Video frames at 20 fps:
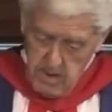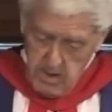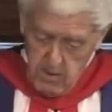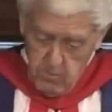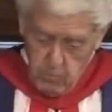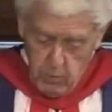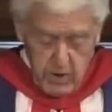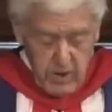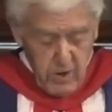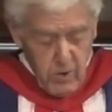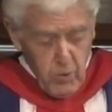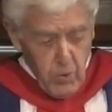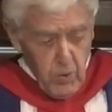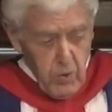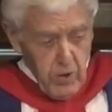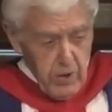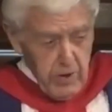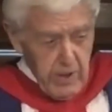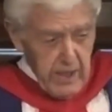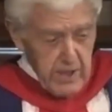We can call
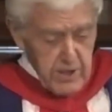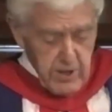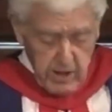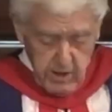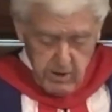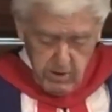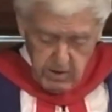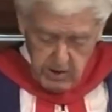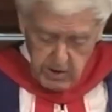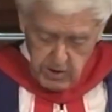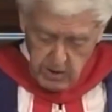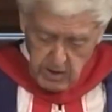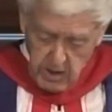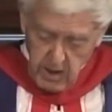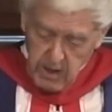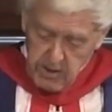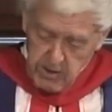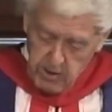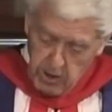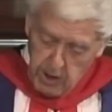on our psychology
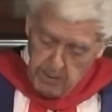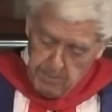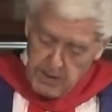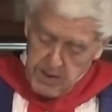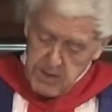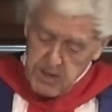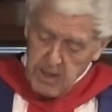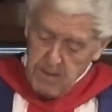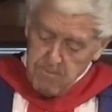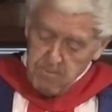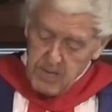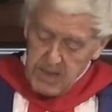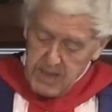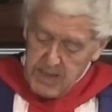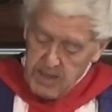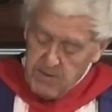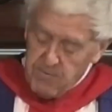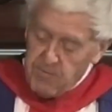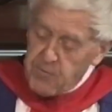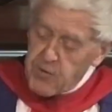to help us get
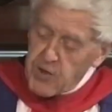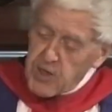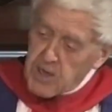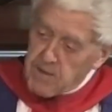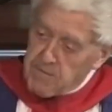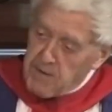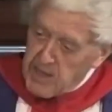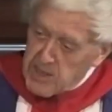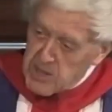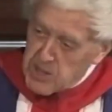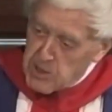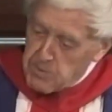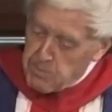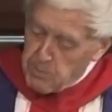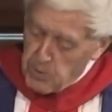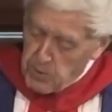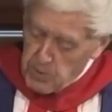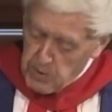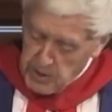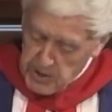free of our
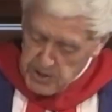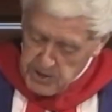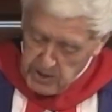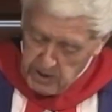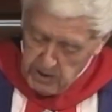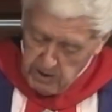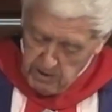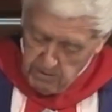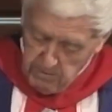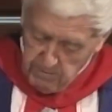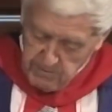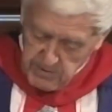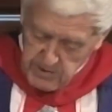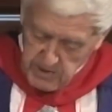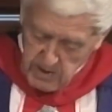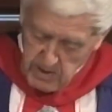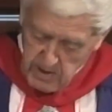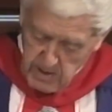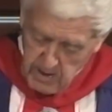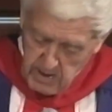smaller selves
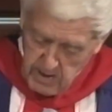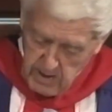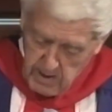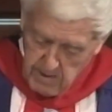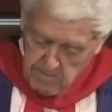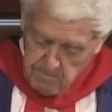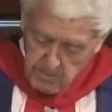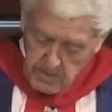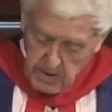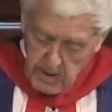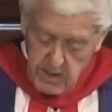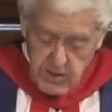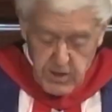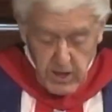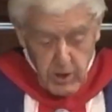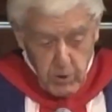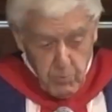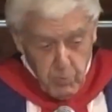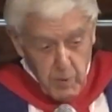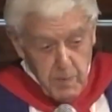so
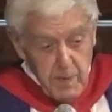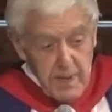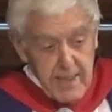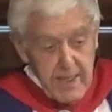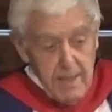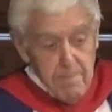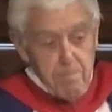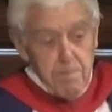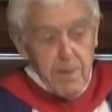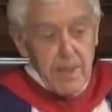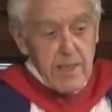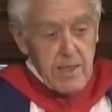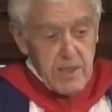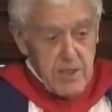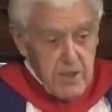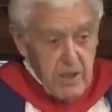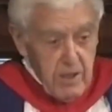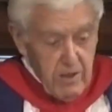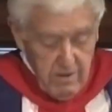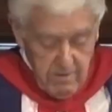that we become bigger
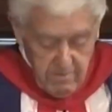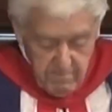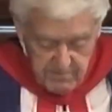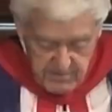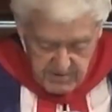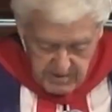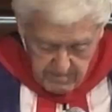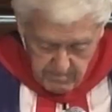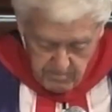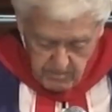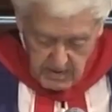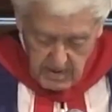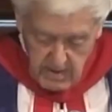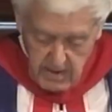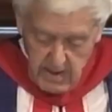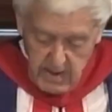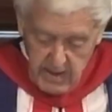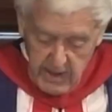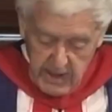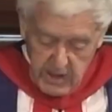selves,
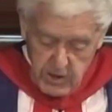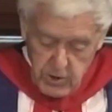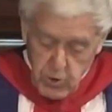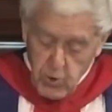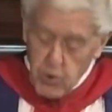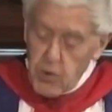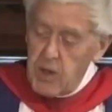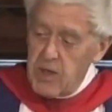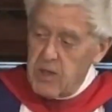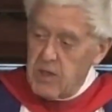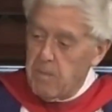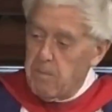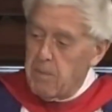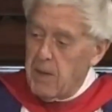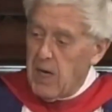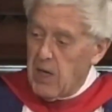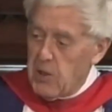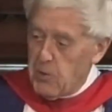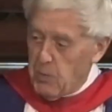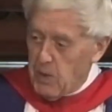enjoying the
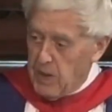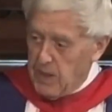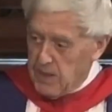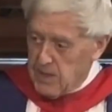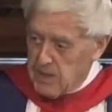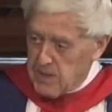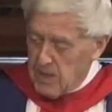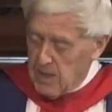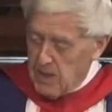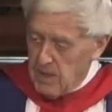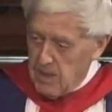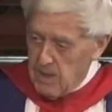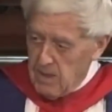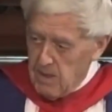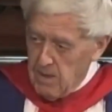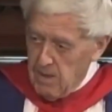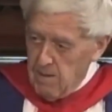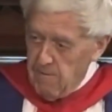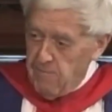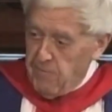pathways,
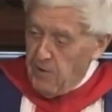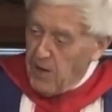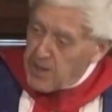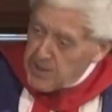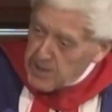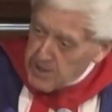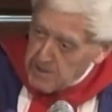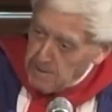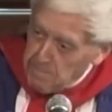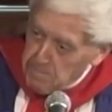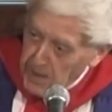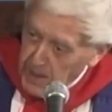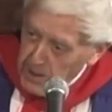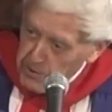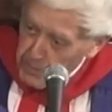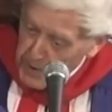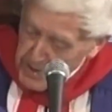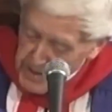finding the pathways